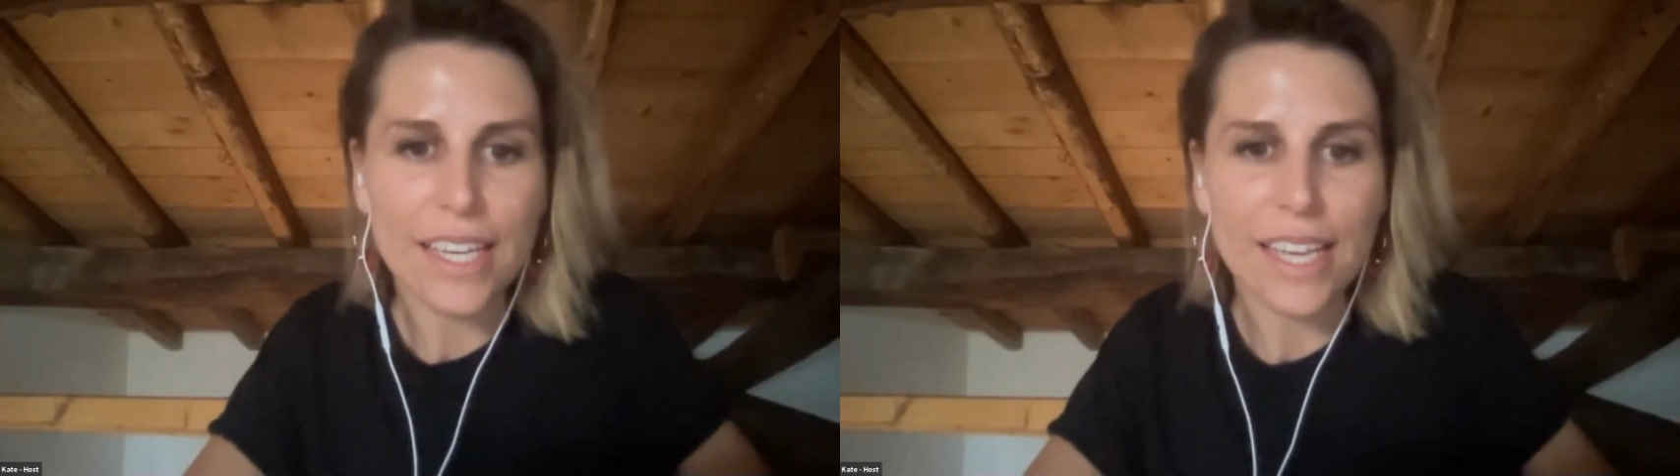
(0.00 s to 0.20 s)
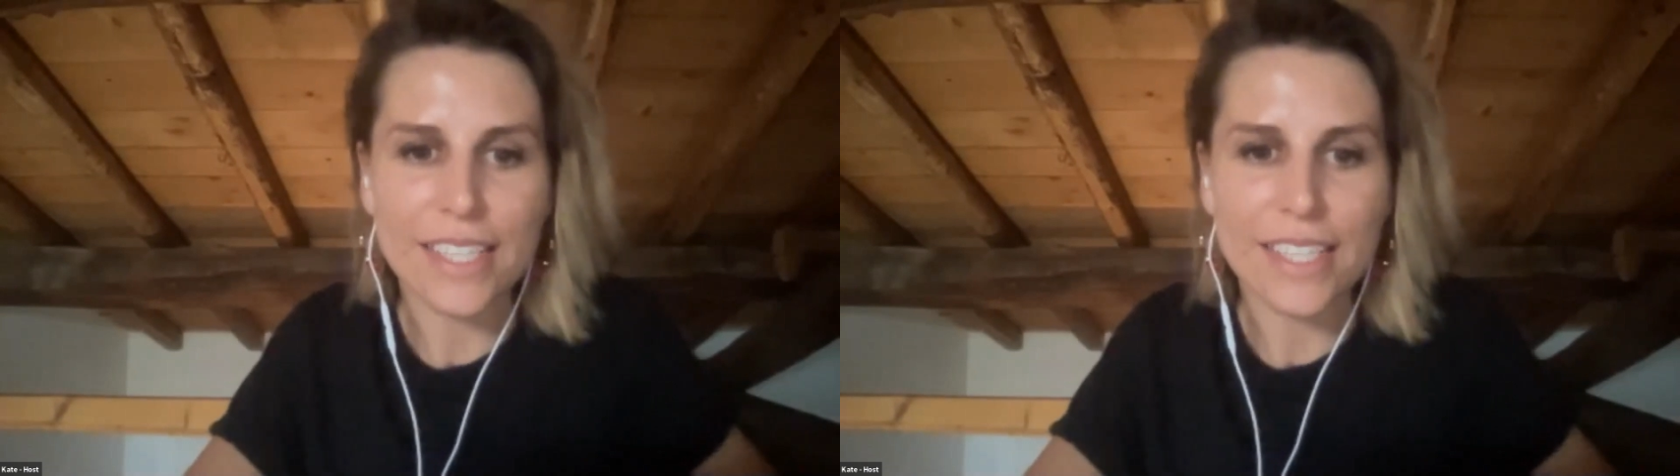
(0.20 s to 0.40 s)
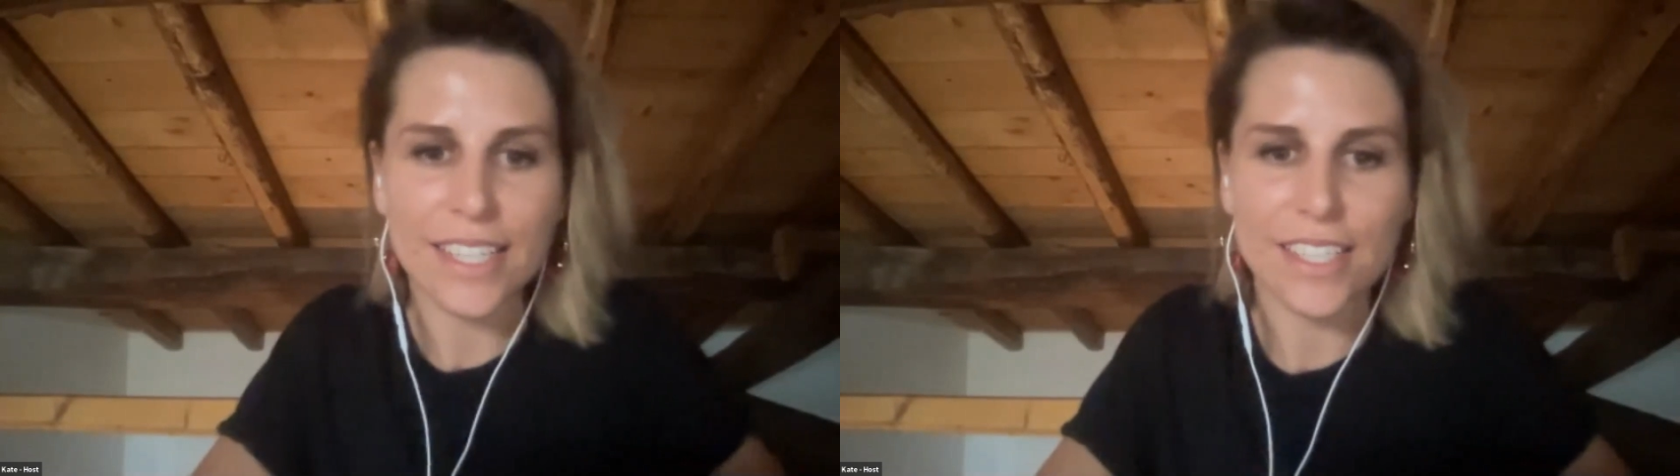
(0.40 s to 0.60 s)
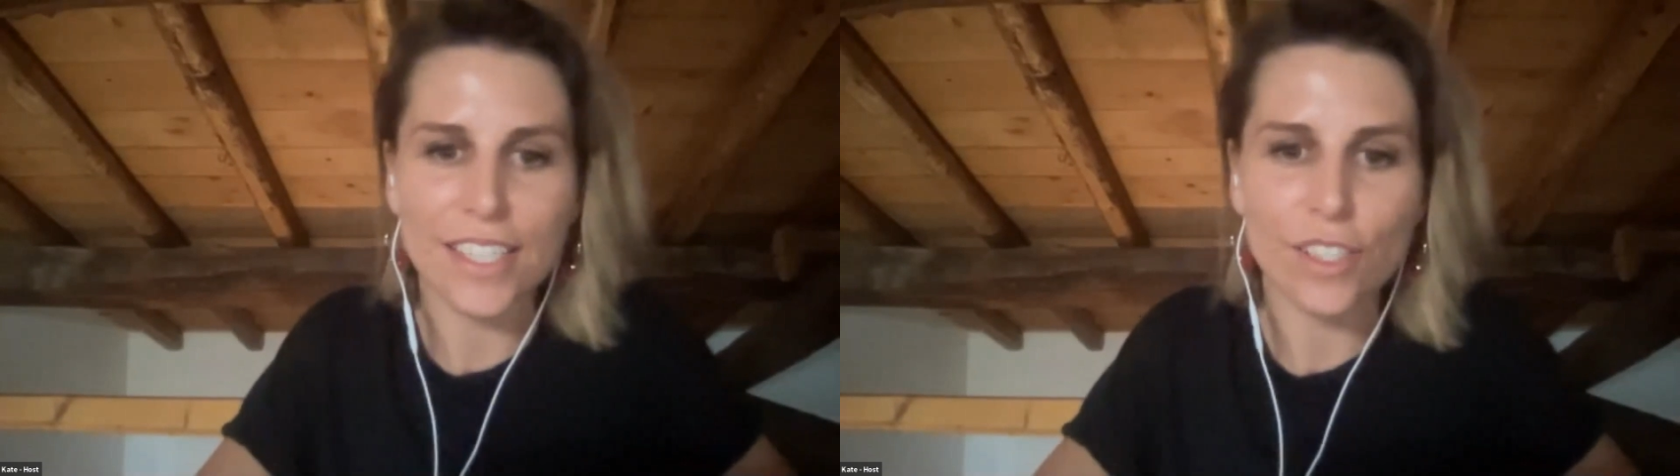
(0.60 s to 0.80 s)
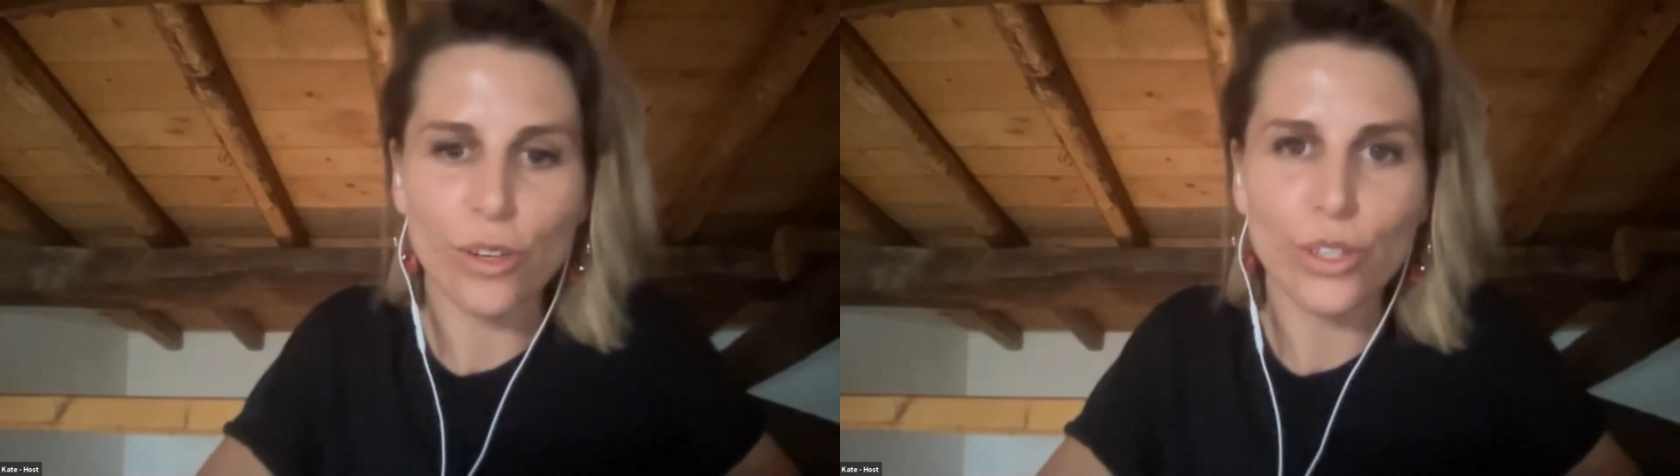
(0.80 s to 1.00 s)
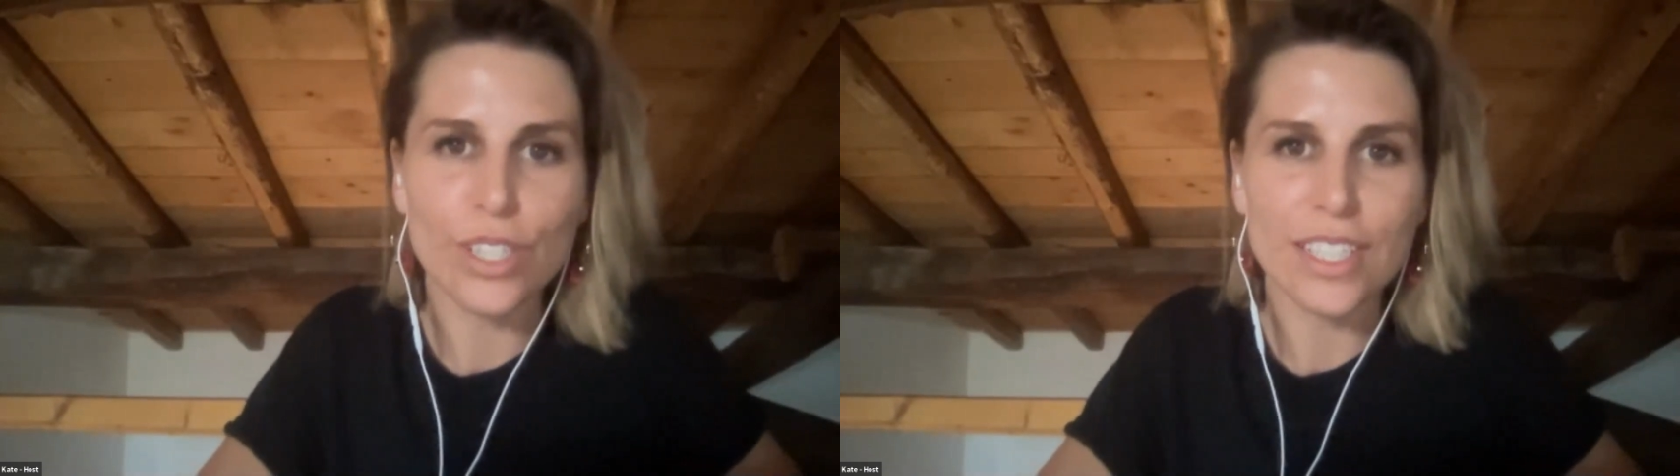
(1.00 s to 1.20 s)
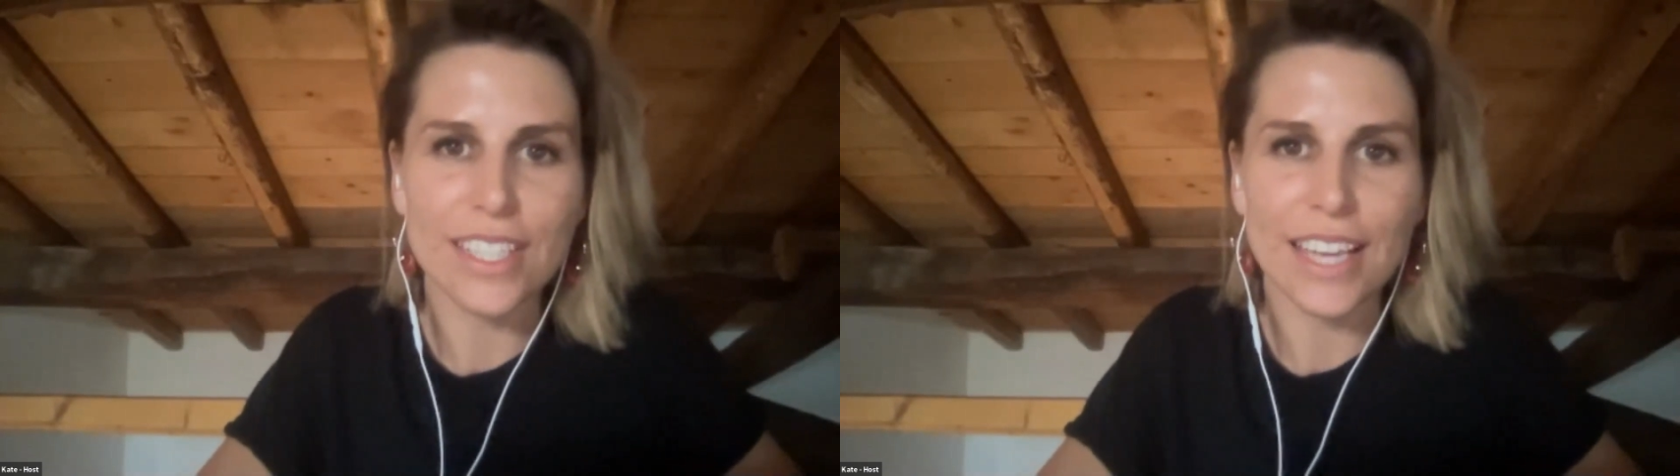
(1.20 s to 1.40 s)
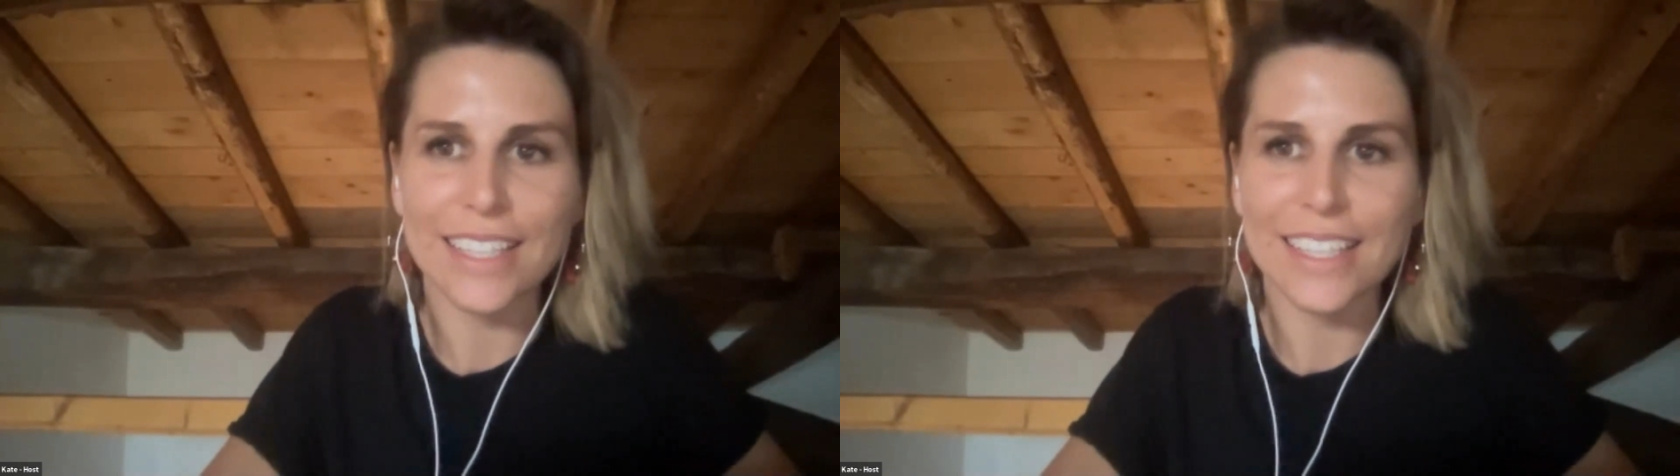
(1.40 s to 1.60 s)
Cassidy is the token
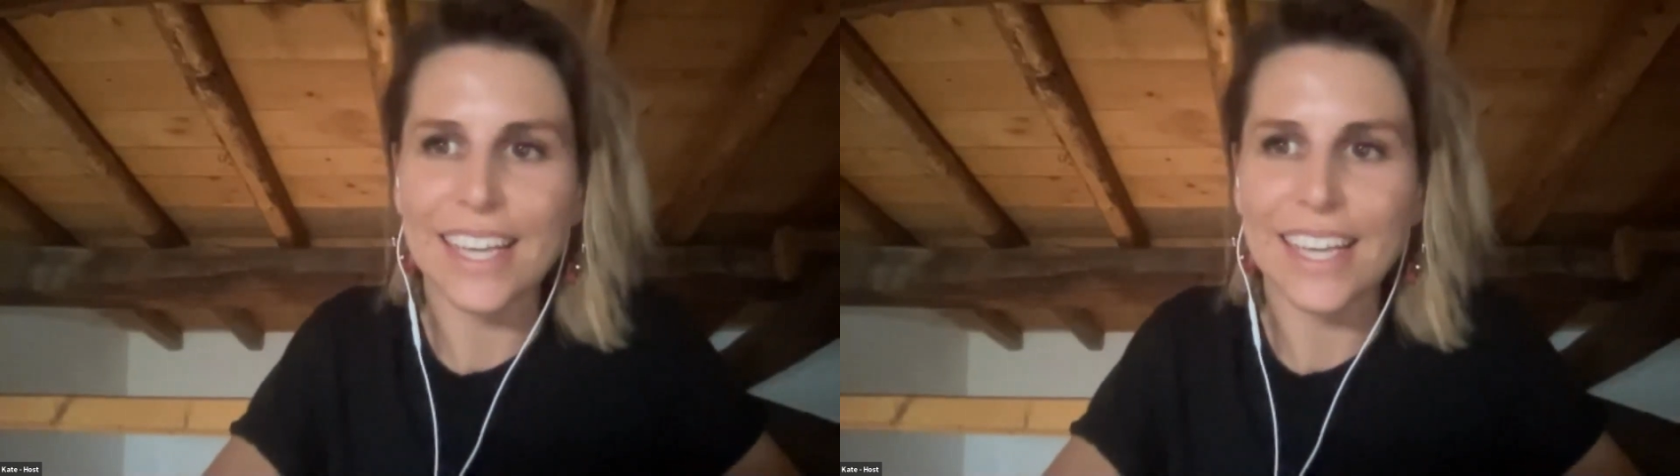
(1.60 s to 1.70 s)
designer